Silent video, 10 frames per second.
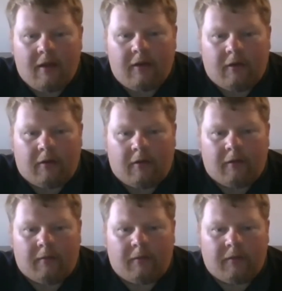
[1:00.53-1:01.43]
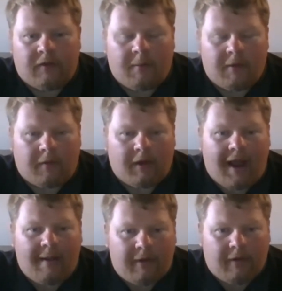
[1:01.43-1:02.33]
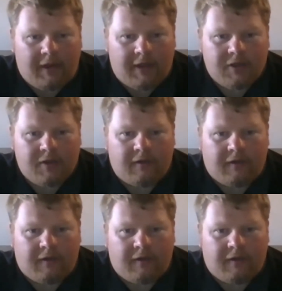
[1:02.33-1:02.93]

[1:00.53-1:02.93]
some of the reliability issues